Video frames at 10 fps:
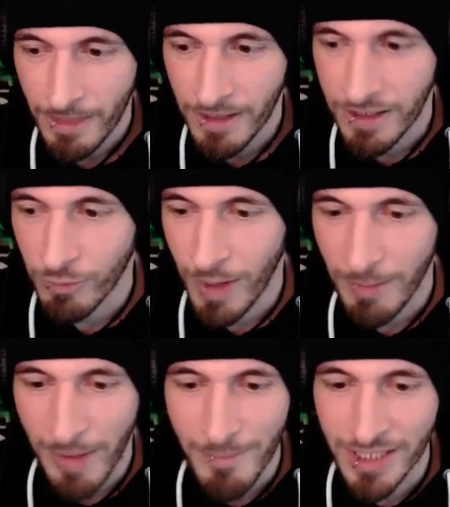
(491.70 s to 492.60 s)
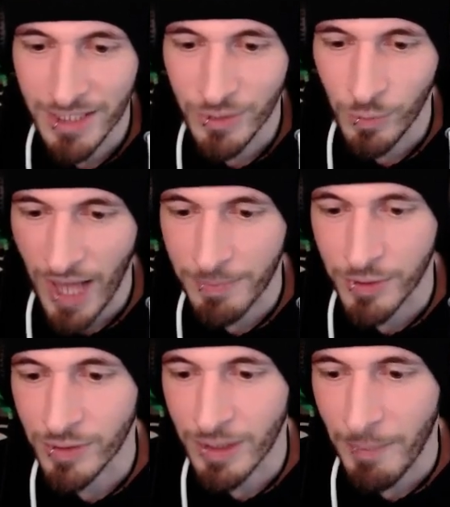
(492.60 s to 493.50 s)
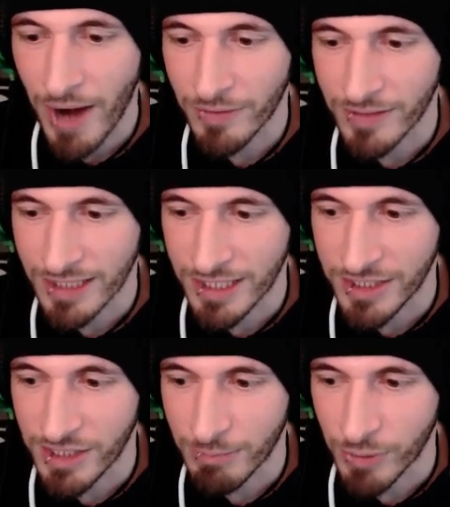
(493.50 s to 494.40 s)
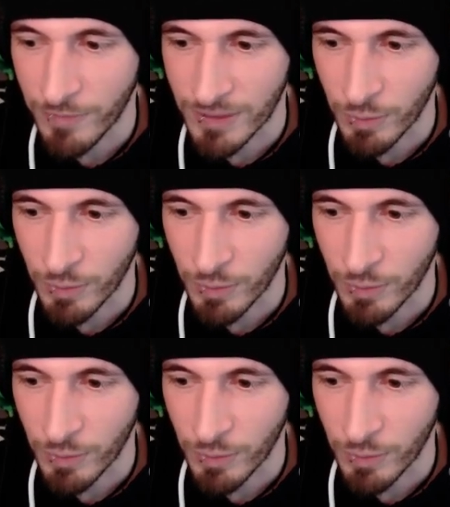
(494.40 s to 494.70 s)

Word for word: Never mind. My minions will capture you, and the power of the legendary Brofist will be